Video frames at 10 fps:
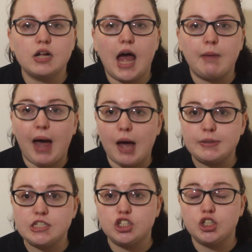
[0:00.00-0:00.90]
I'm
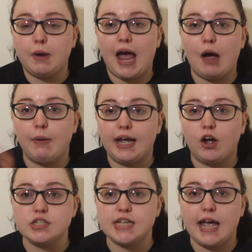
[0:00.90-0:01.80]
happy to do a how I
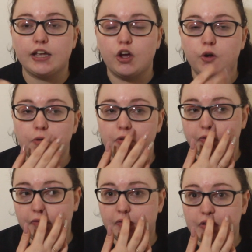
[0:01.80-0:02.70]
got
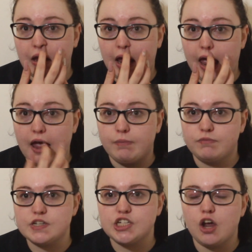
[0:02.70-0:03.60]
diagnosed
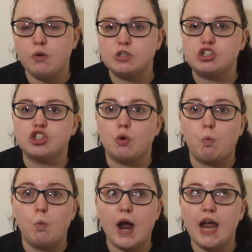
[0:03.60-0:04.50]
video, which is a
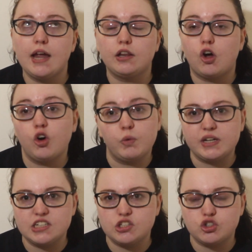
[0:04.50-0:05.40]
way
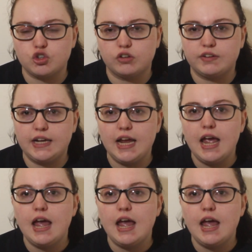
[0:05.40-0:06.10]
long-winded story.